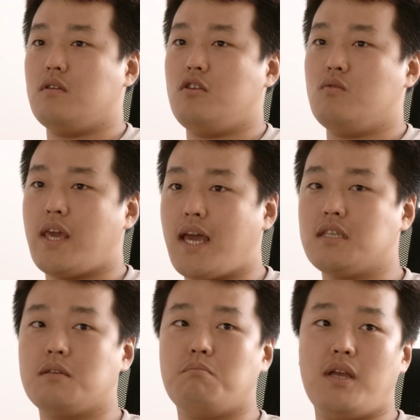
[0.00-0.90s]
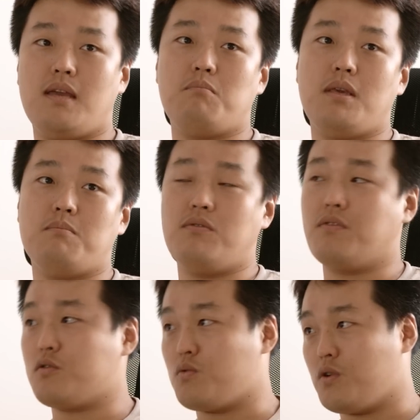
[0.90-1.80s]
You can't blame people
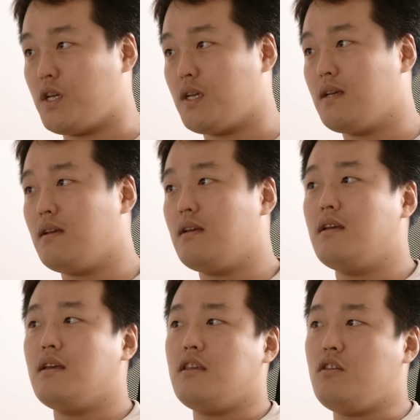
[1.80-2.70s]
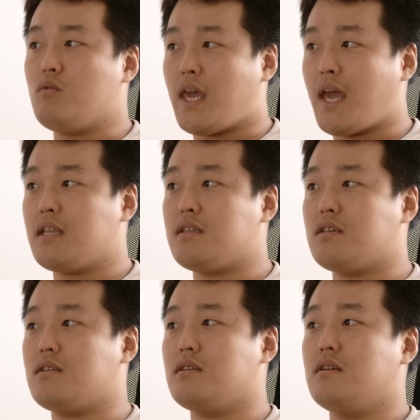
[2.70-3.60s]
for shorting. You
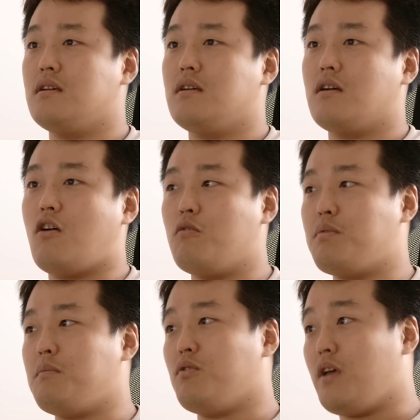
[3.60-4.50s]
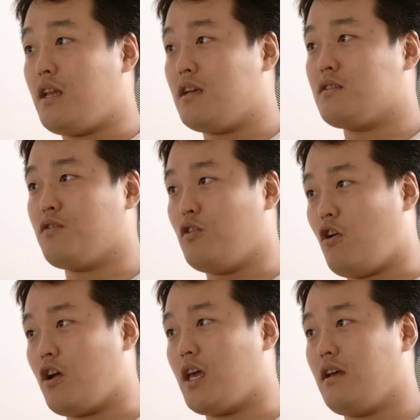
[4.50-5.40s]
can't call people idiots for
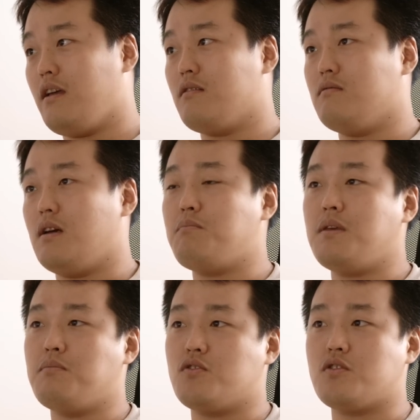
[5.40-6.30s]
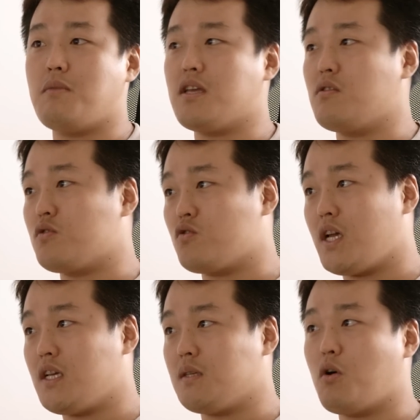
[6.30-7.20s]
longing, right? People just make those
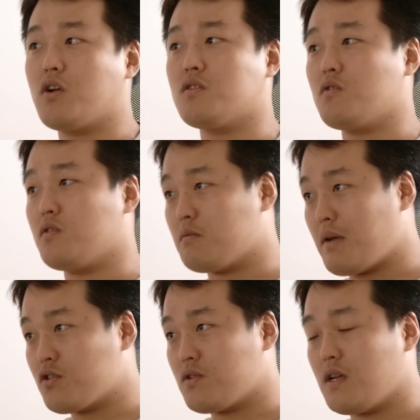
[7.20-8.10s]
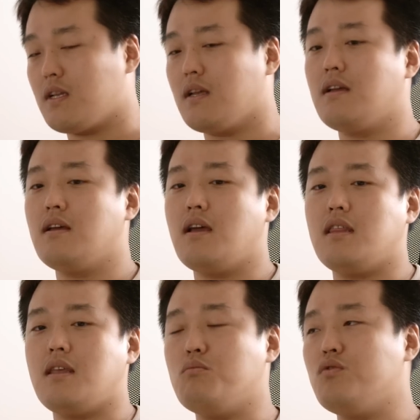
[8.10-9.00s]
trades, markets are dispassionate,
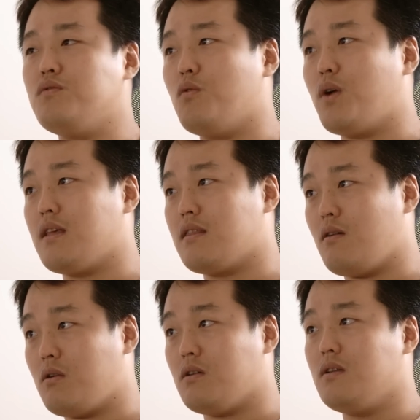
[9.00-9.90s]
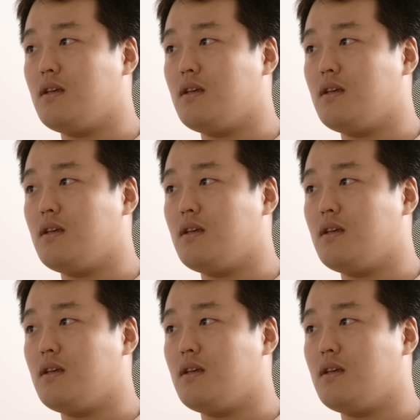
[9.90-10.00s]
and they move the way that they will.